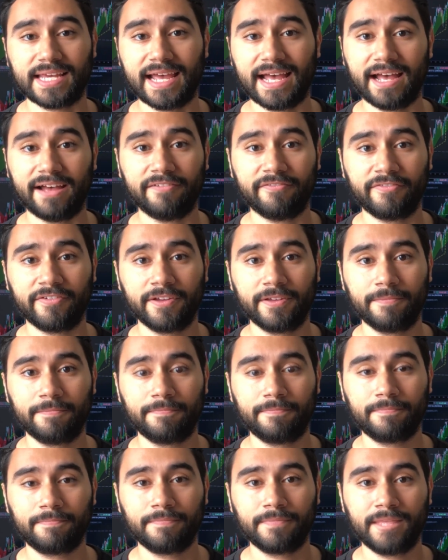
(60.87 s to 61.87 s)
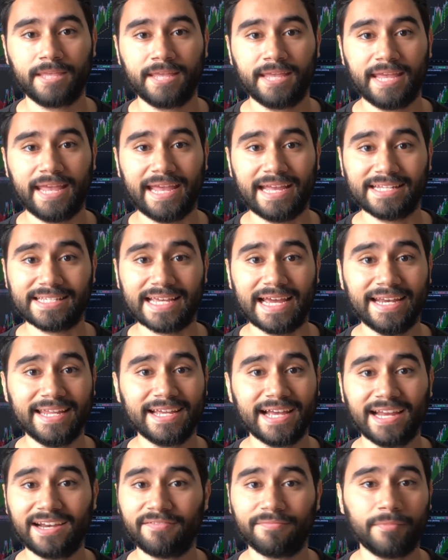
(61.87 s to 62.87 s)
to have. And any
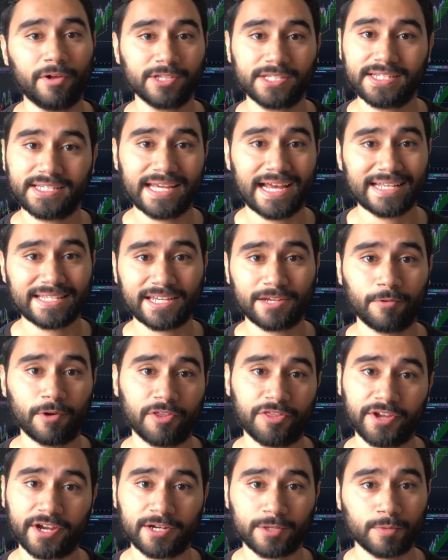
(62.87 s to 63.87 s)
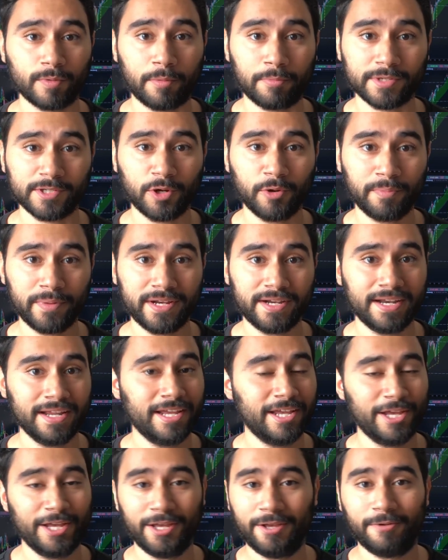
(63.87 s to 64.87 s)
kind of multitasking while Thinkorswim was open
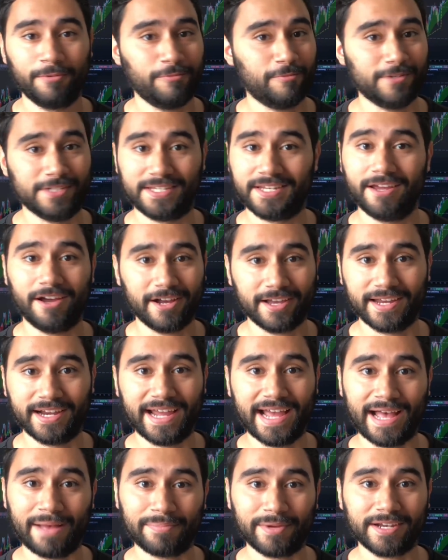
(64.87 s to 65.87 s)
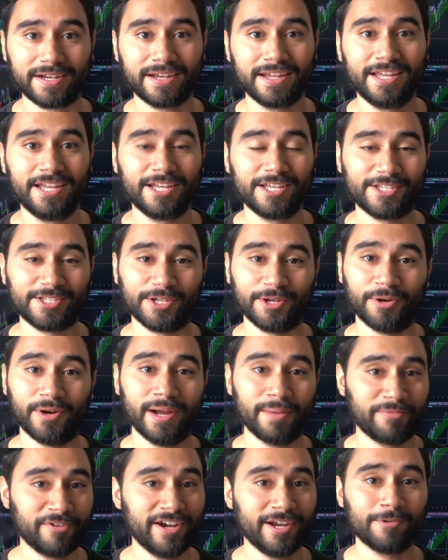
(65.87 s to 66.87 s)
was not going to happen. So
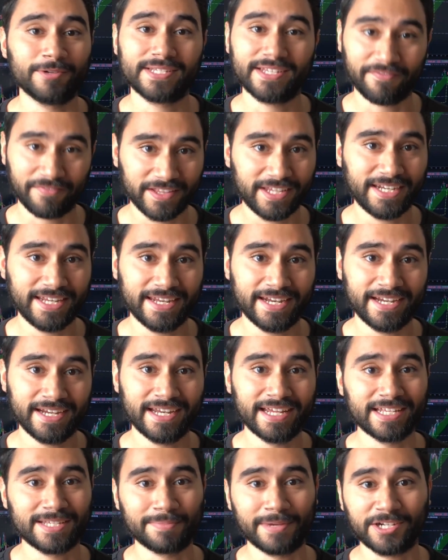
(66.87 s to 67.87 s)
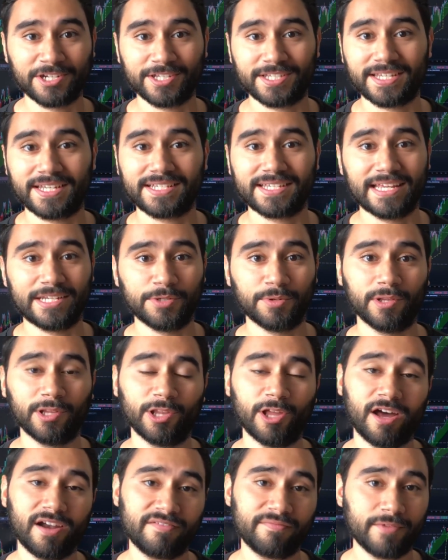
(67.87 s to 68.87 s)
upgrading was definitely needed, especially since I do a
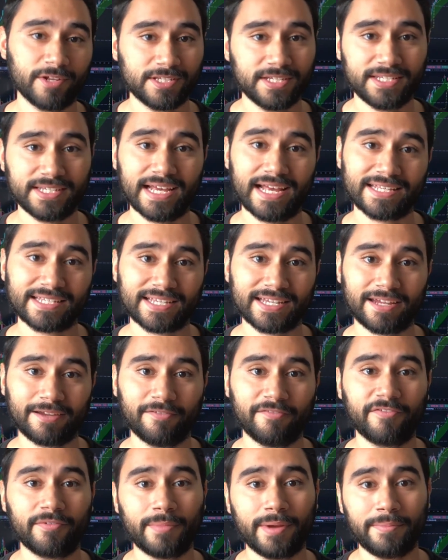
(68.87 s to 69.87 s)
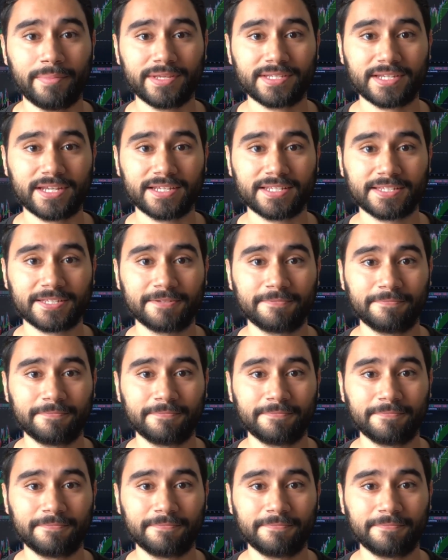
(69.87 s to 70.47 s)
lot of multitasking for my business.